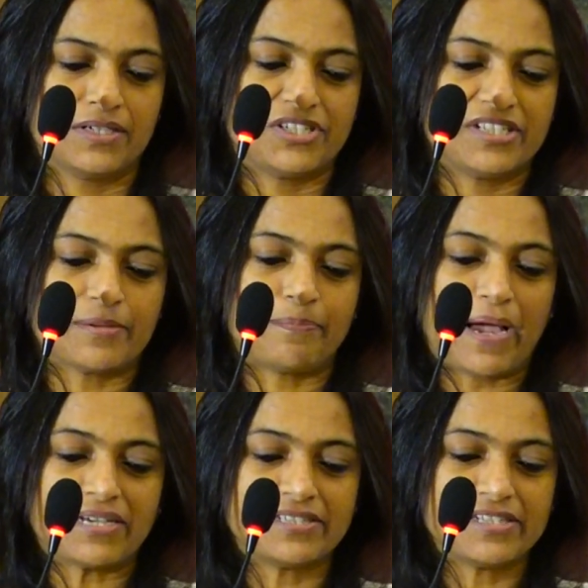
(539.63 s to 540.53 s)
She's a
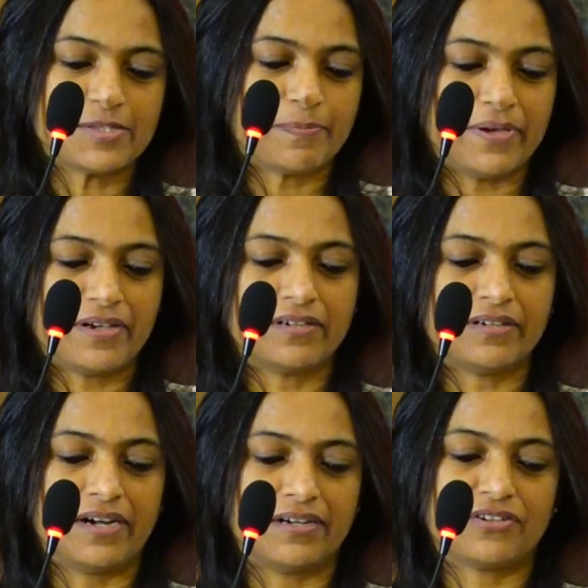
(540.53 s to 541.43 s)
passionate speaker
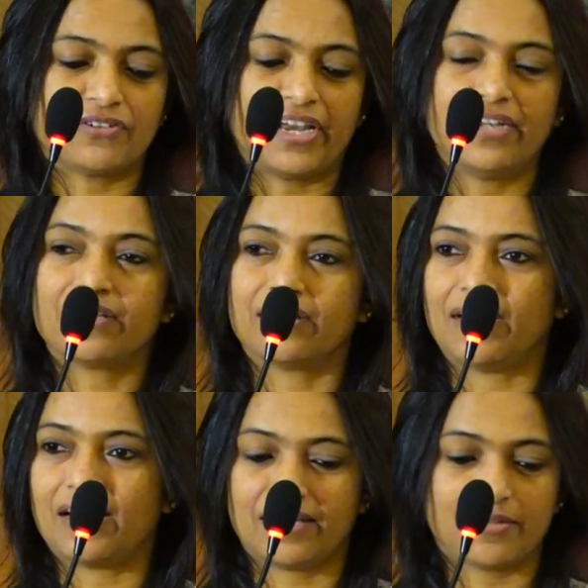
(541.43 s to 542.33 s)
and a trained
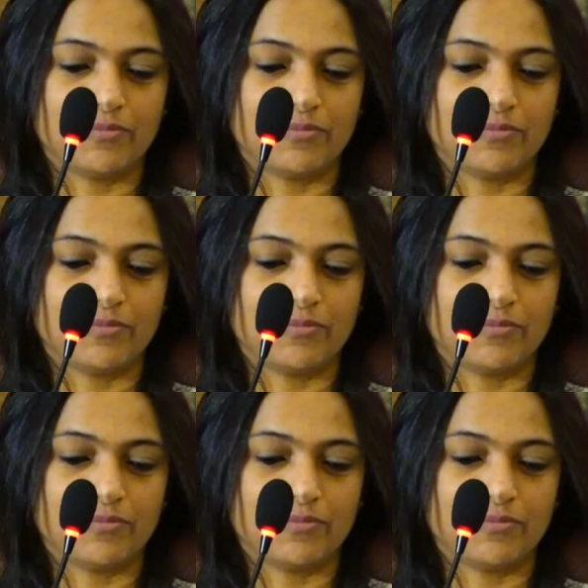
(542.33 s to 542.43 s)
Carnatic